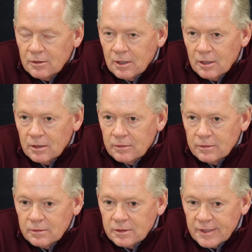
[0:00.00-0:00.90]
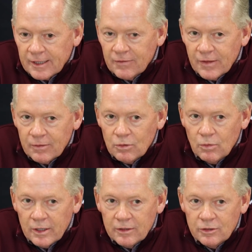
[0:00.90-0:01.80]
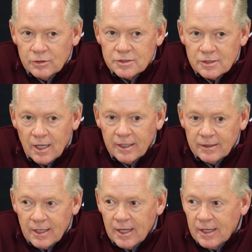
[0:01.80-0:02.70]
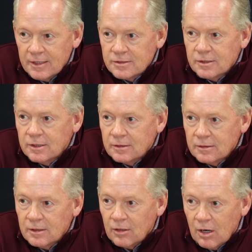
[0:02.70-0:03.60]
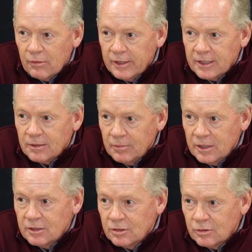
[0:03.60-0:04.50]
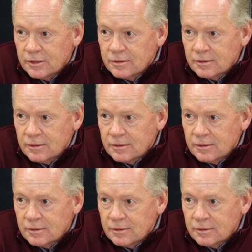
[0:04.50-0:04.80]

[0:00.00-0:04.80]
The second thing we'll want to do is sign guys that are already committed to us,